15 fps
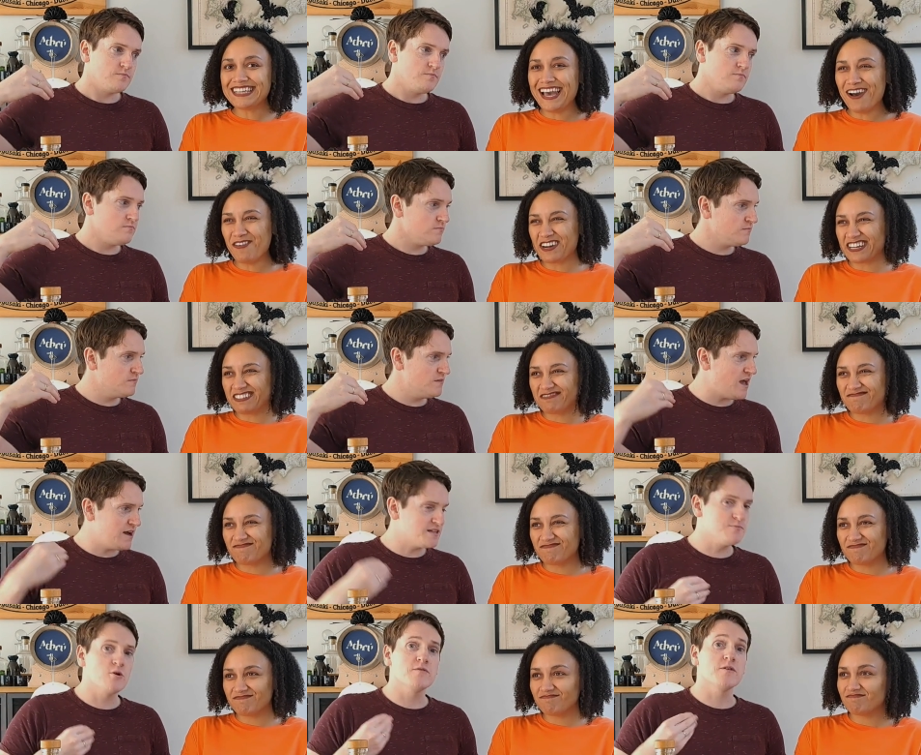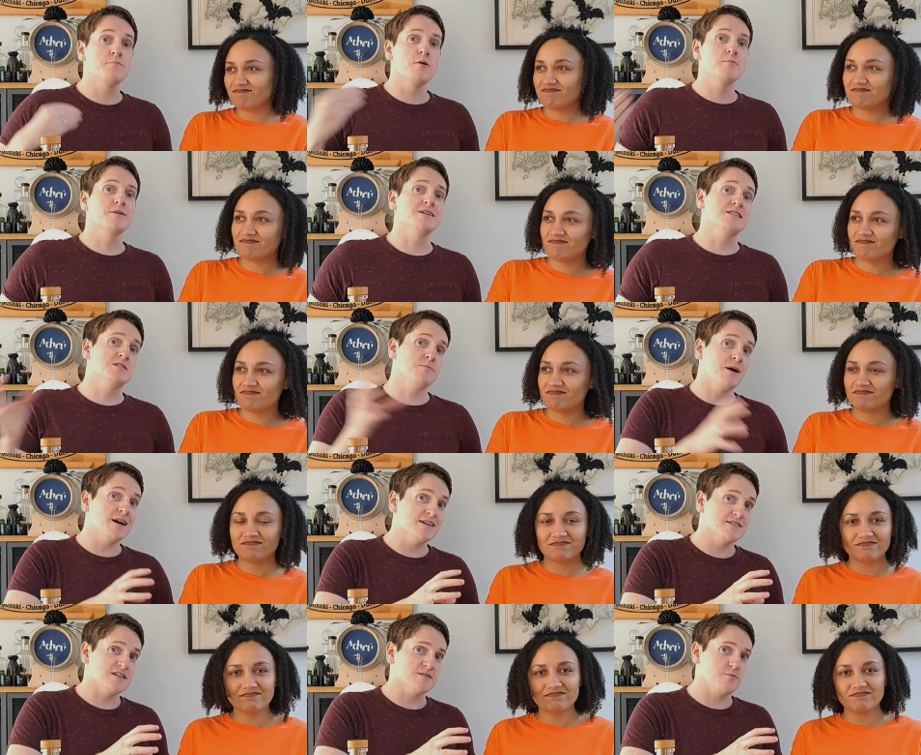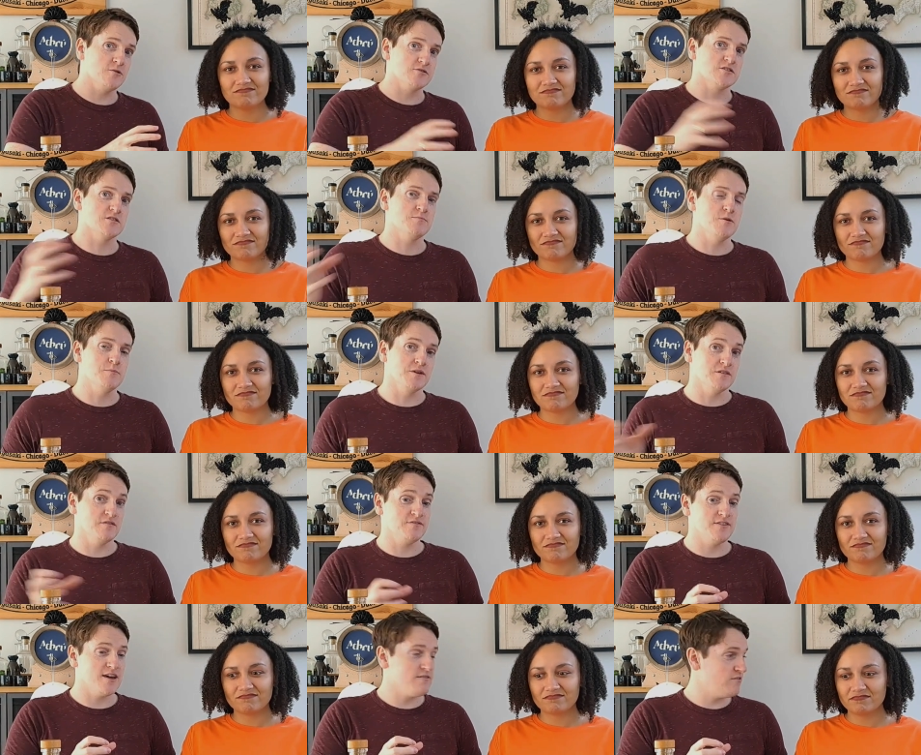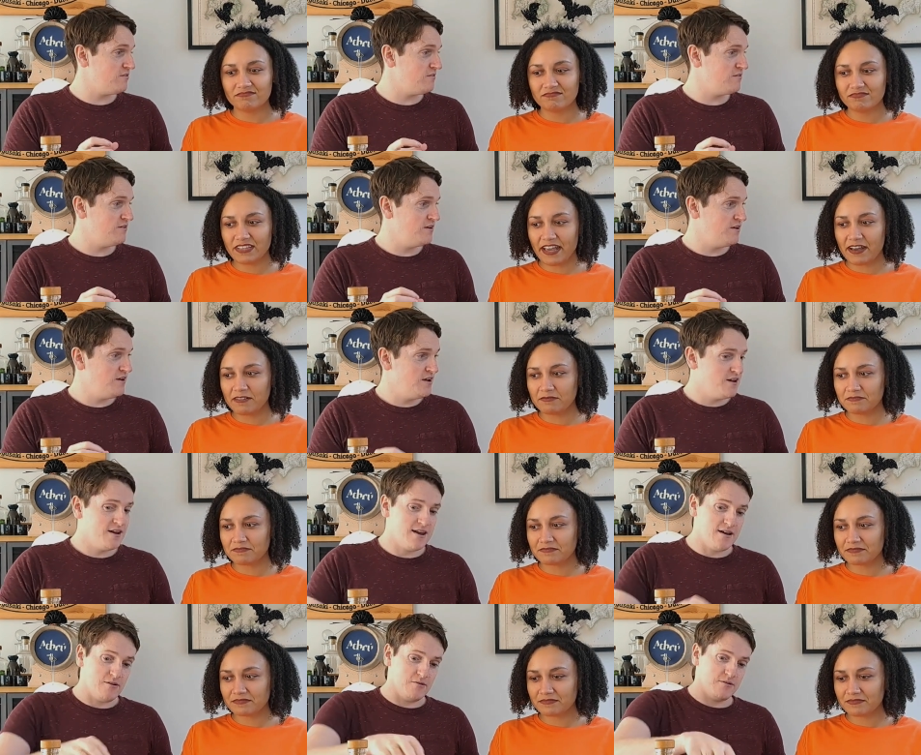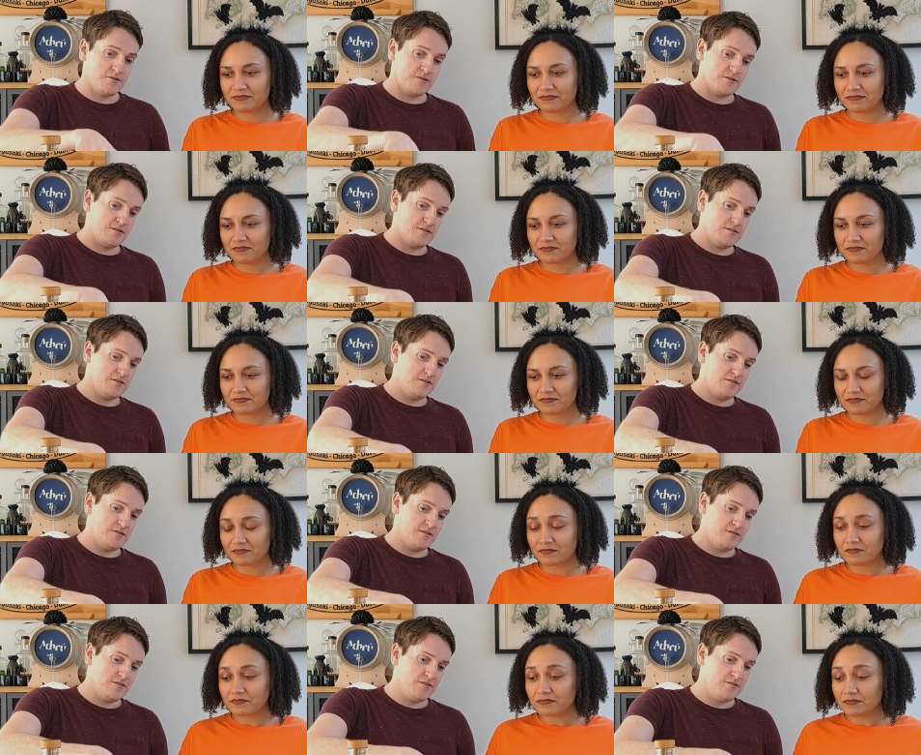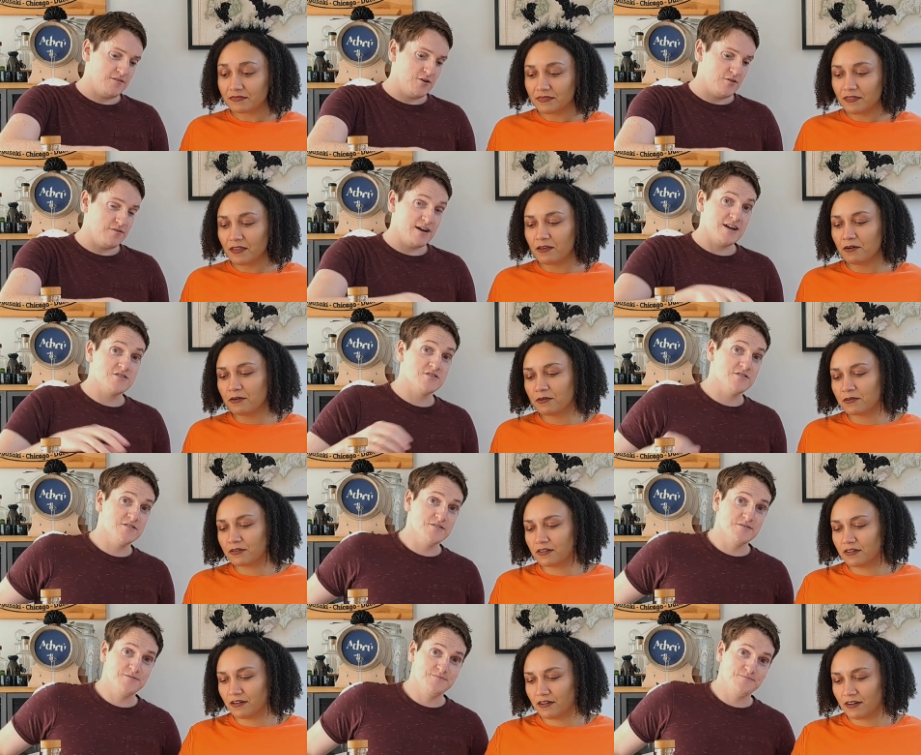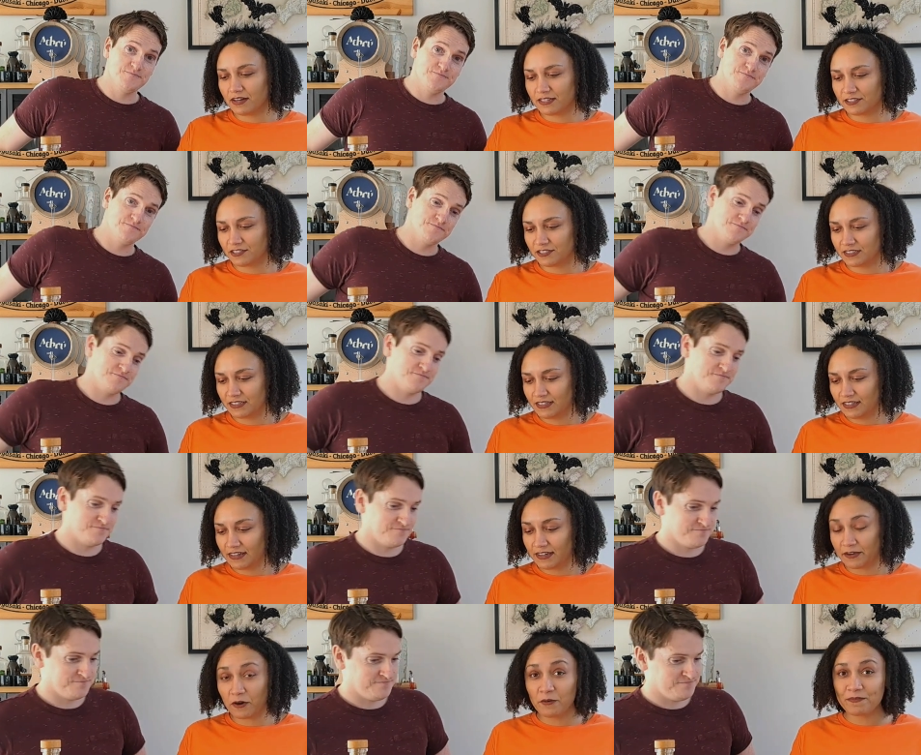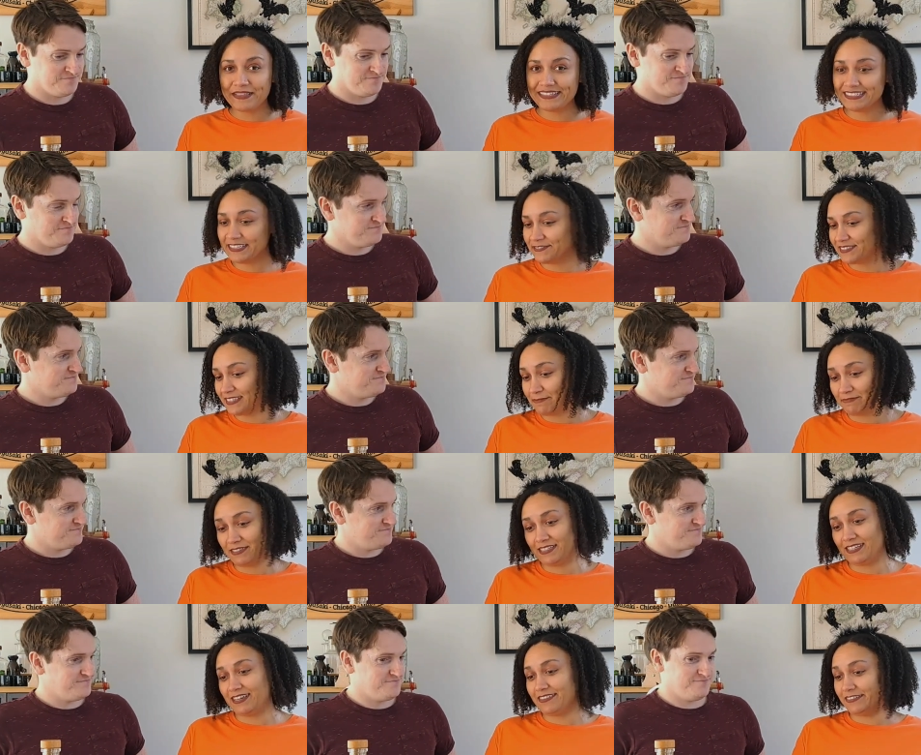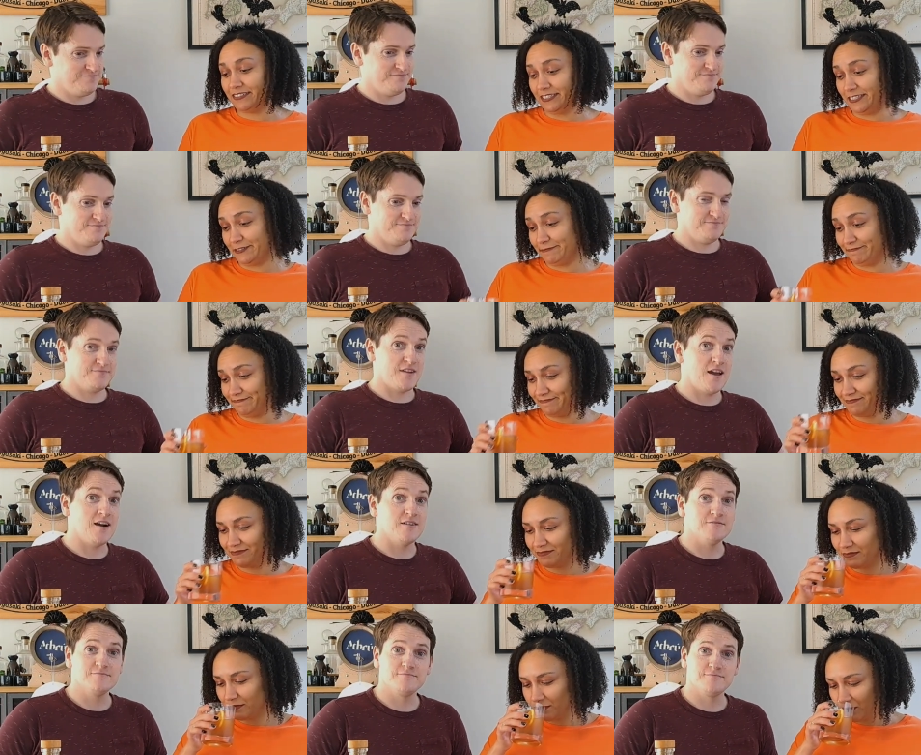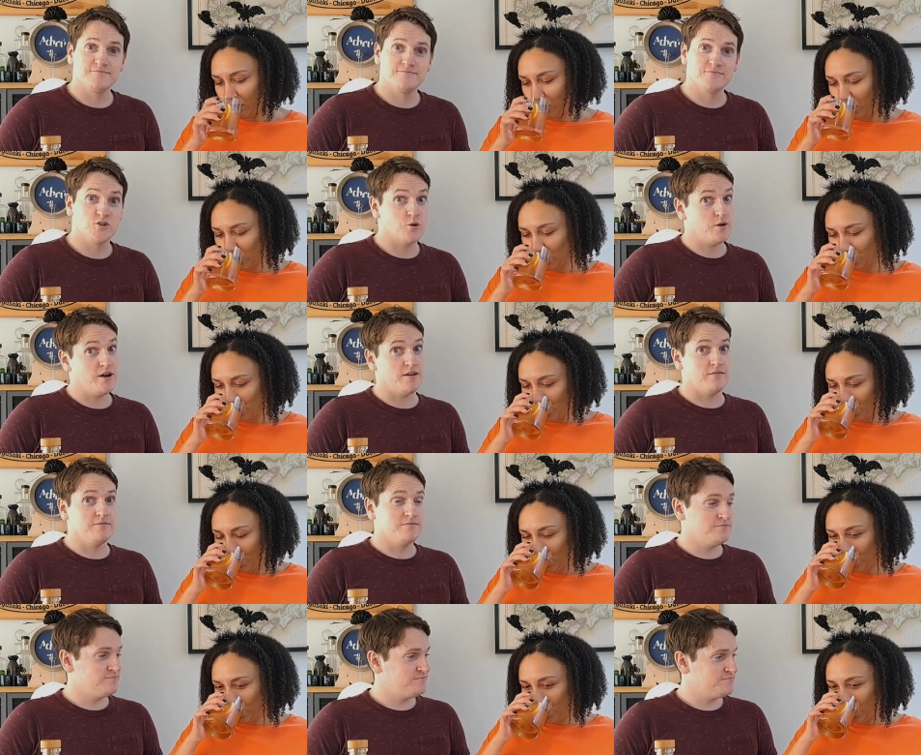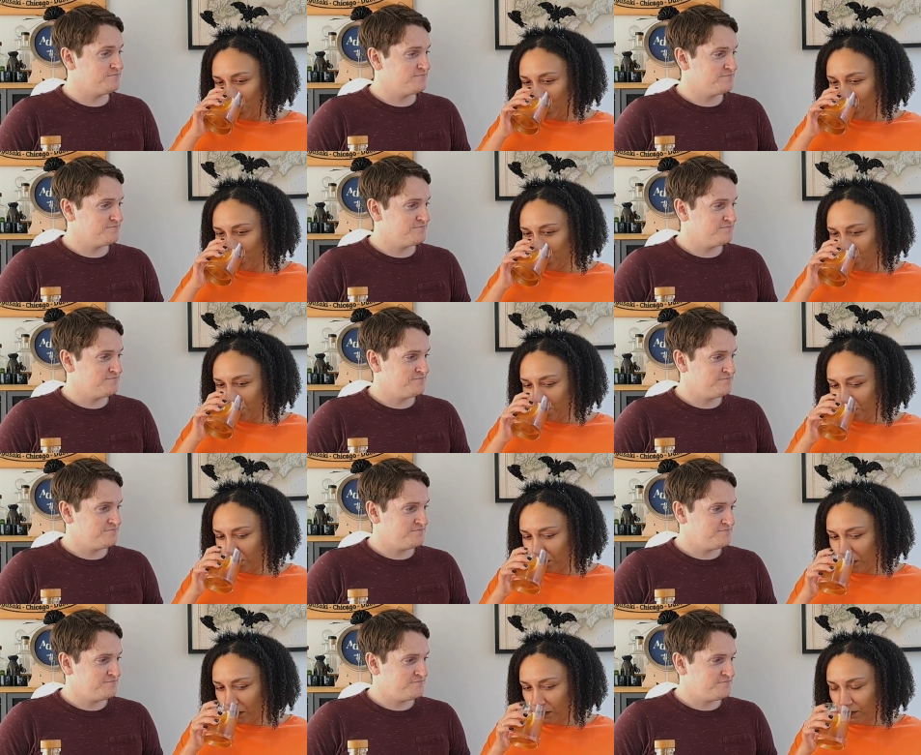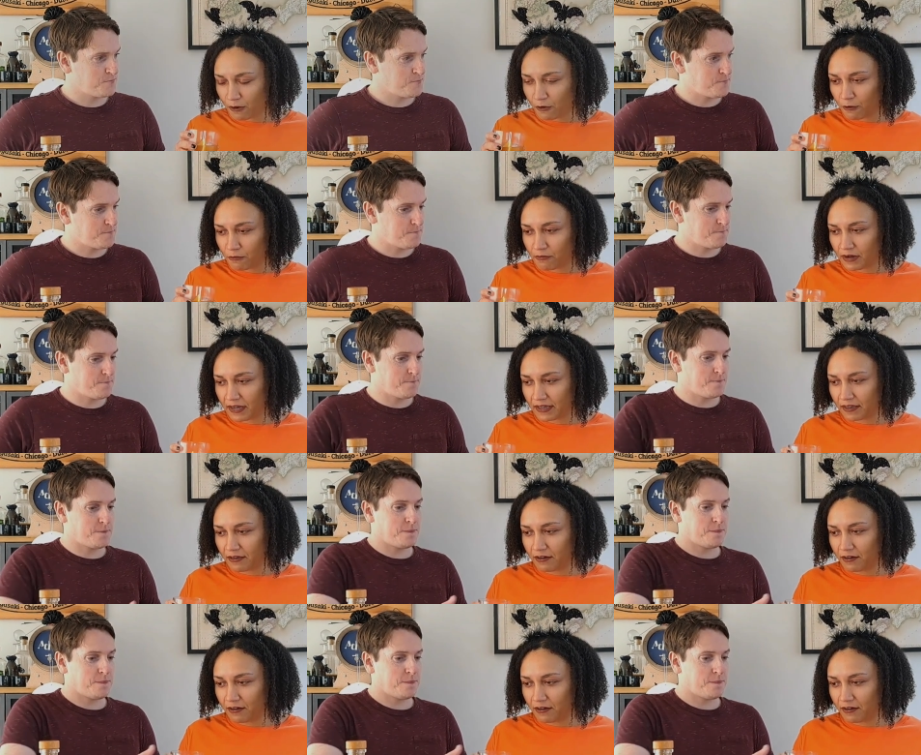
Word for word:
Speaker 1: a sour. Yeah, it's more of the pumpkin spice as opposed to the pumpkin flavor. Yeah. Now, the old fashioned.
Speaker 2: Oh gosh, I hope this lives up to the other two.
Speaker 1: Yeah, so do I.
Speaker 2: Mm. Oh my